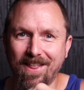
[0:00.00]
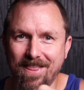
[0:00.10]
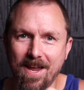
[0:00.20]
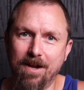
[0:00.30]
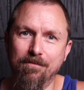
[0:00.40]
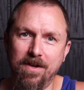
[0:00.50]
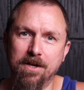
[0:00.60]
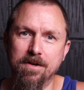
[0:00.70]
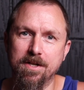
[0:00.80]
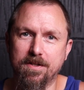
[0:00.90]
thick and
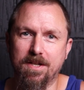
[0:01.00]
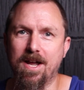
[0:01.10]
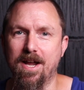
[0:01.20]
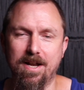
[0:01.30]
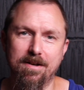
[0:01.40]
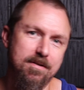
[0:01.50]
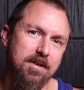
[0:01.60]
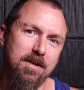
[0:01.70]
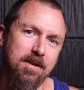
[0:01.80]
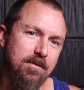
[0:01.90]
vigorous and
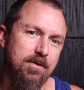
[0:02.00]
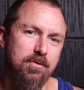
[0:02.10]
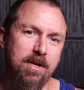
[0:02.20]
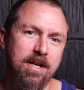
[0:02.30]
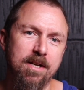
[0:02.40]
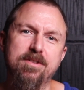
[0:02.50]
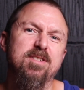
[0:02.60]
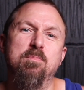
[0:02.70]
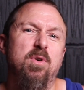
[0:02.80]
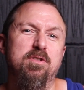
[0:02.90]
the tree
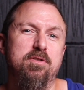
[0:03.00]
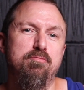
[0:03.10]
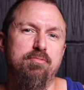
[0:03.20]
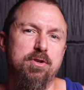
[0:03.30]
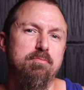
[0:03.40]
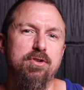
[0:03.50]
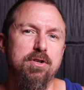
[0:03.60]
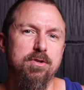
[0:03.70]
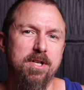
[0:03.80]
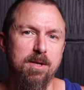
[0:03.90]
doesn't bother to
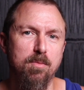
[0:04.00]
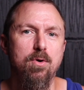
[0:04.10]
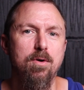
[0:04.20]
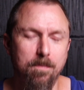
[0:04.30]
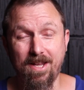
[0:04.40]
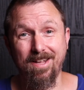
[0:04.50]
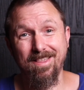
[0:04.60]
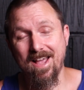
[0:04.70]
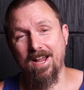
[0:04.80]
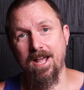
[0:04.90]
produce any more. In
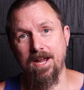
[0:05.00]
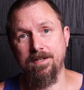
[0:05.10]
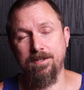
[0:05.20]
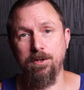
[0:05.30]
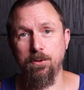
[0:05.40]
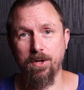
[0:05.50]
that case, you